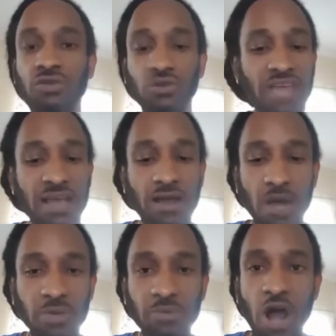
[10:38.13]
can't
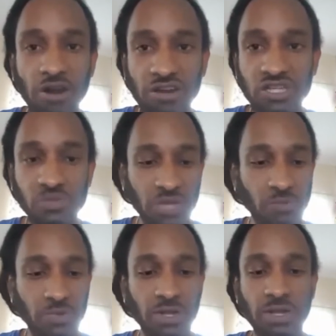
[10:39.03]
call people orange
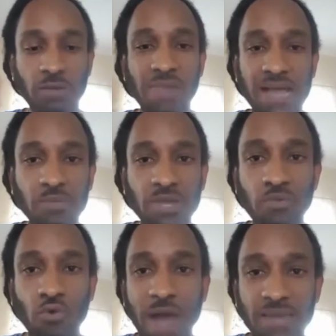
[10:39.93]
people, black
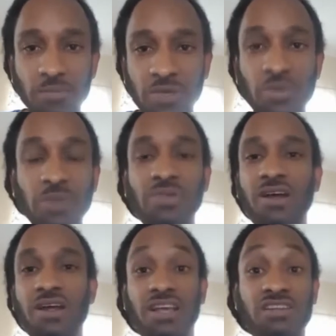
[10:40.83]
people, white people. People
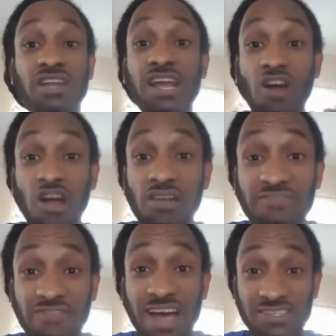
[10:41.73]
are, they
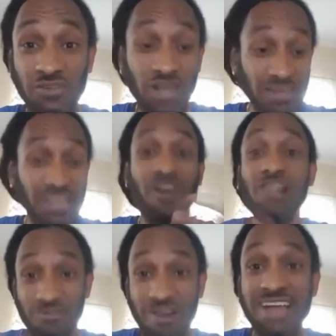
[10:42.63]
colorify, so they
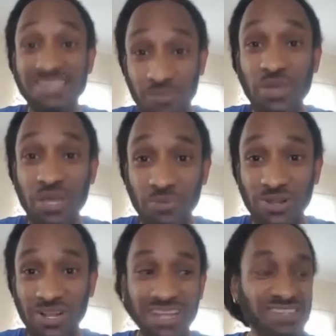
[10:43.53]
colorize the
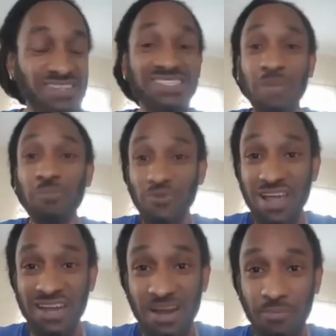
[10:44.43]
people to
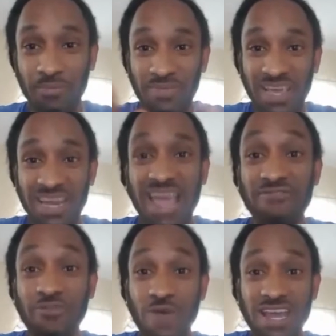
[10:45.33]
separate them in
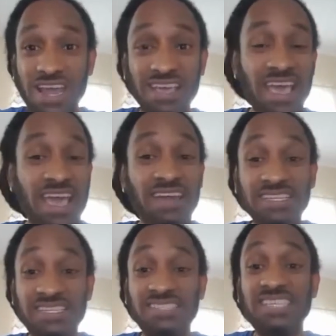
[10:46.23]
every way they can.
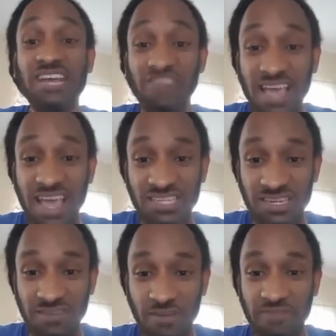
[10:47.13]
This is
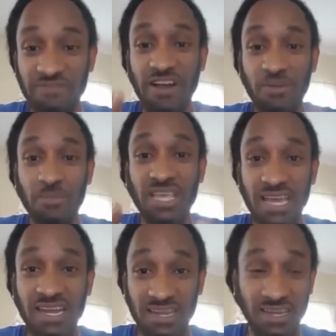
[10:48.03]
segregation from the very
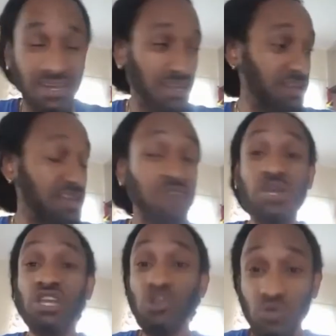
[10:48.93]
beginning. They've
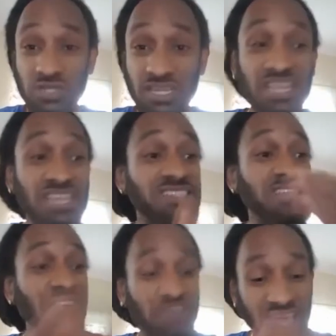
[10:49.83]
been using these
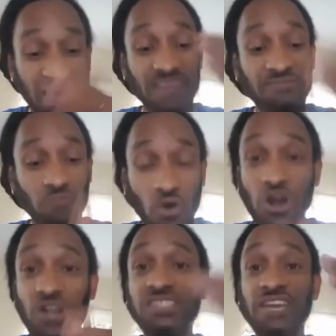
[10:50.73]
segregative
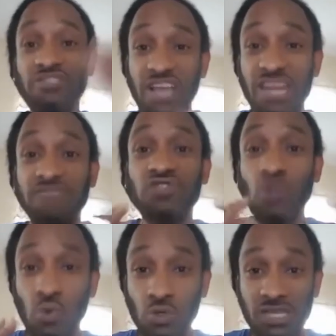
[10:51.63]
words, segregative
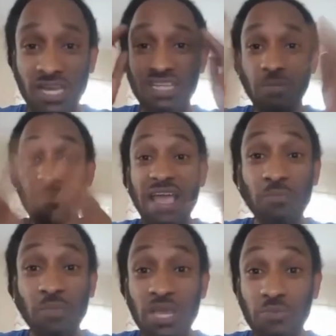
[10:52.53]
tools to
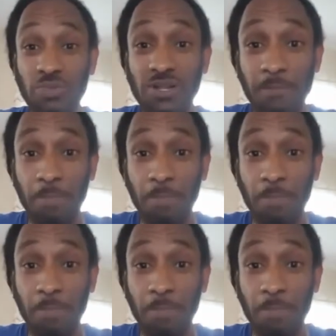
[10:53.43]
make people